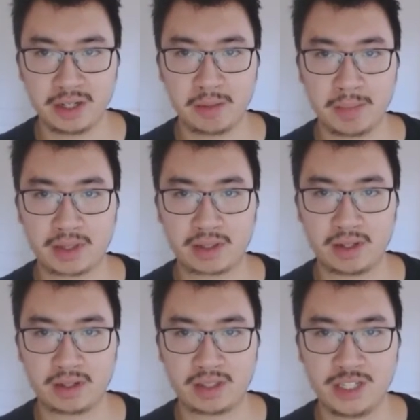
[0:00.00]
but their
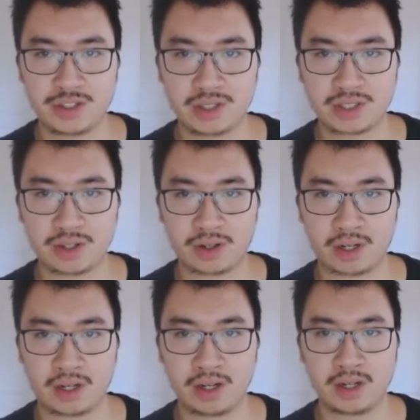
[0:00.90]
t-shirts
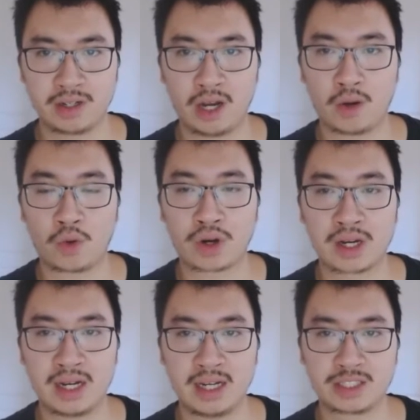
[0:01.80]
are not
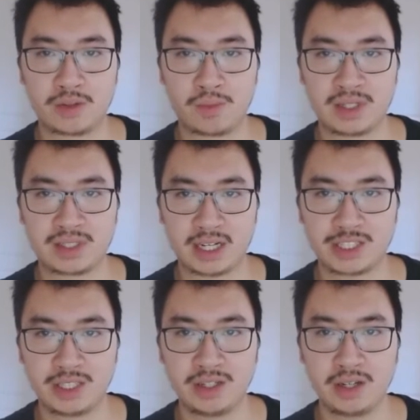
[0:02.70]
organized in one
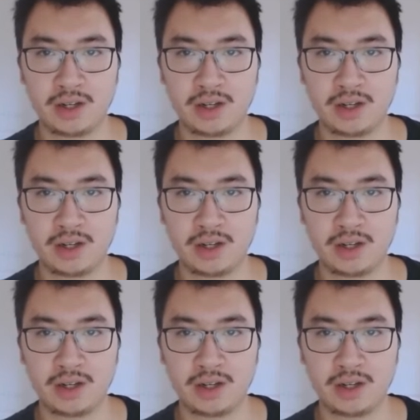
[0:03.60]
section,